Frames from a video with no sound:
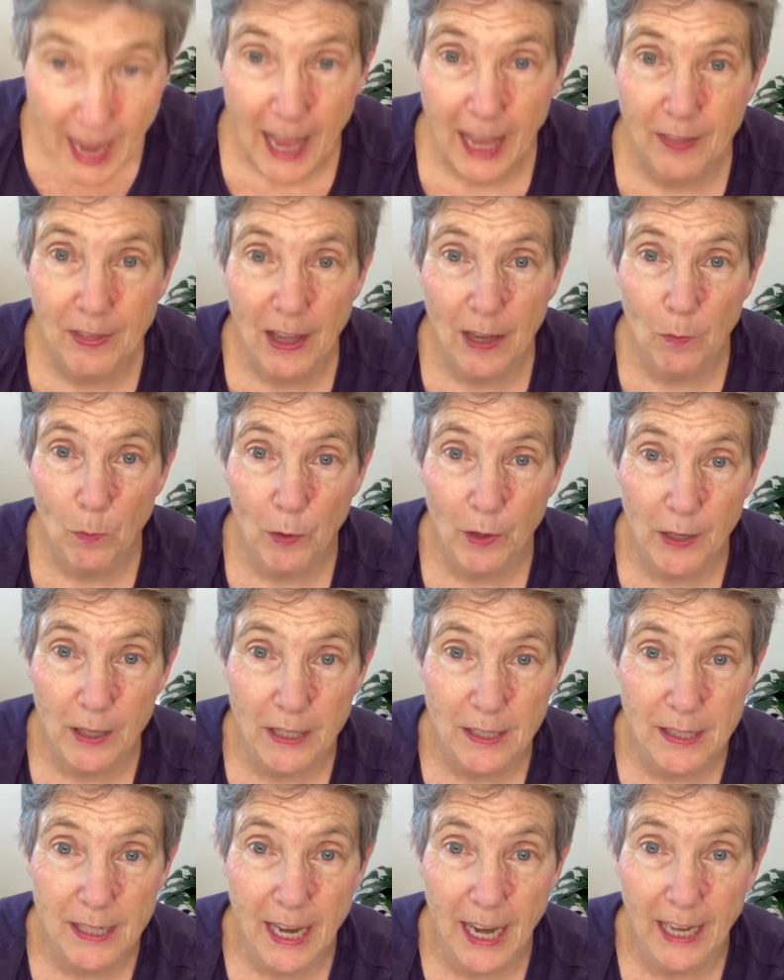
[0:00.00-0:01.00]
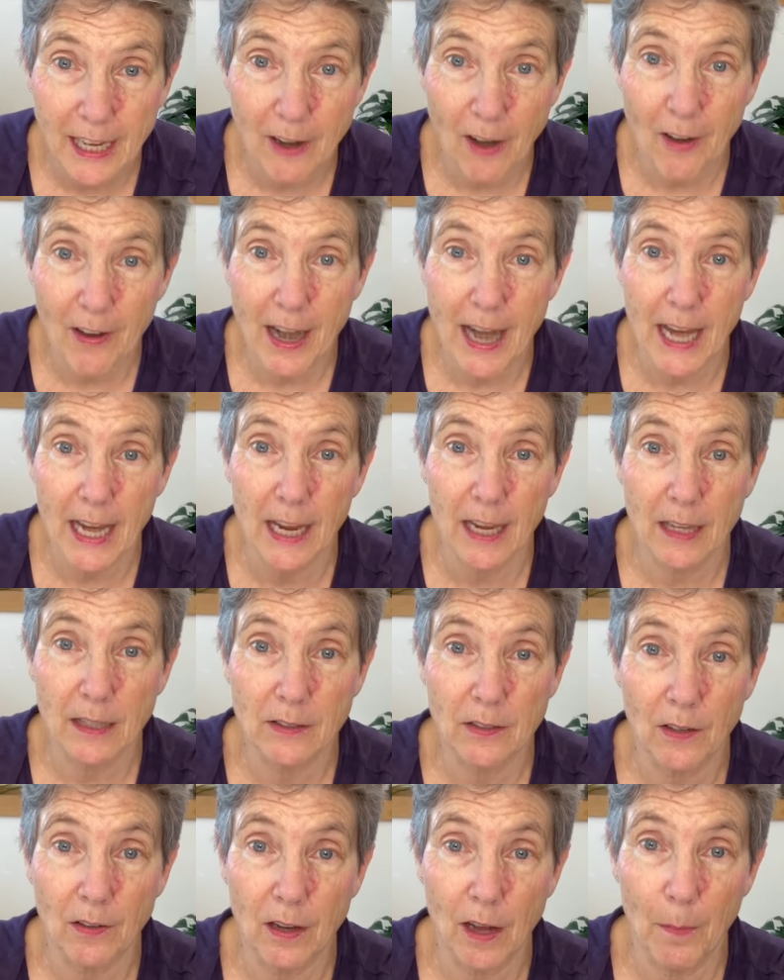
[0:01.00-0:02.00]
And then we're going to take our
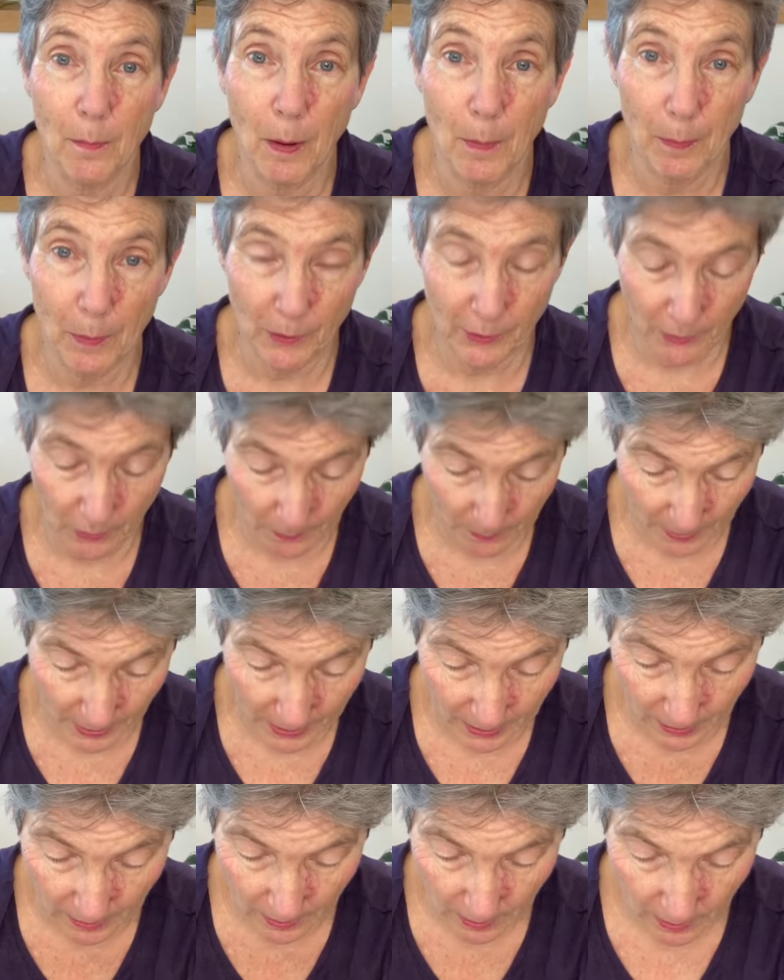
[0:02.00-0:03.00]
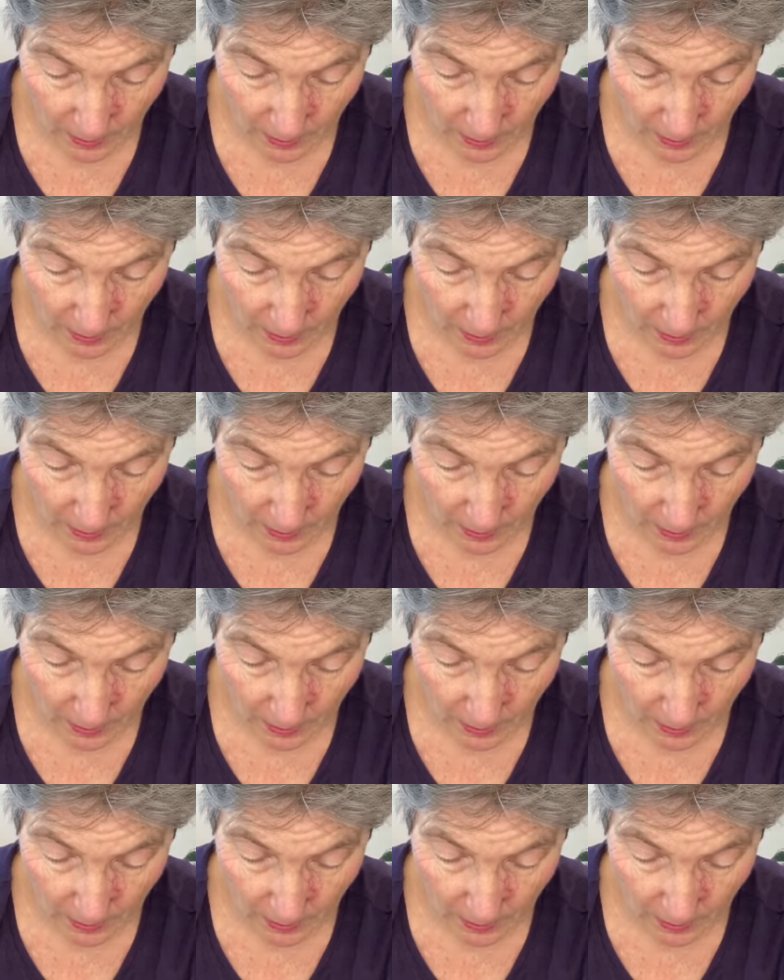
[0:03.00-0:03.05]
hands. I'll come up a little bit.